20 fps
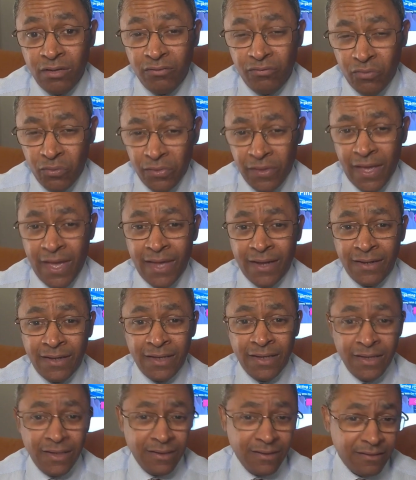for that?
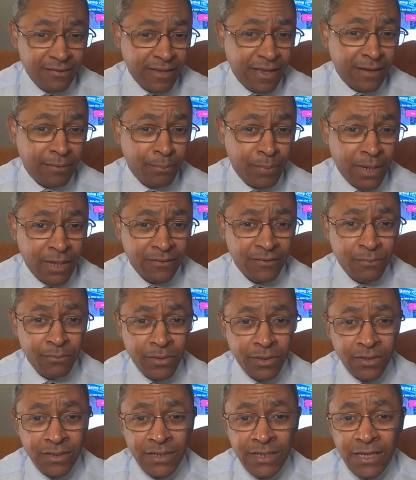Is that a
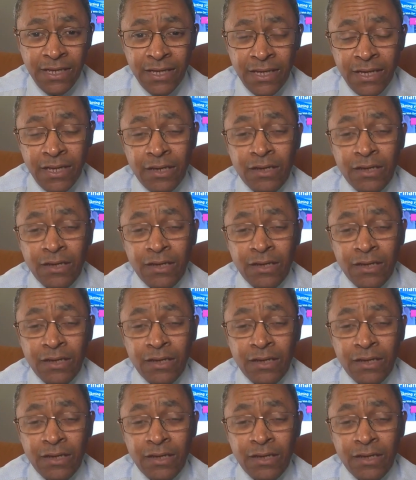possibility?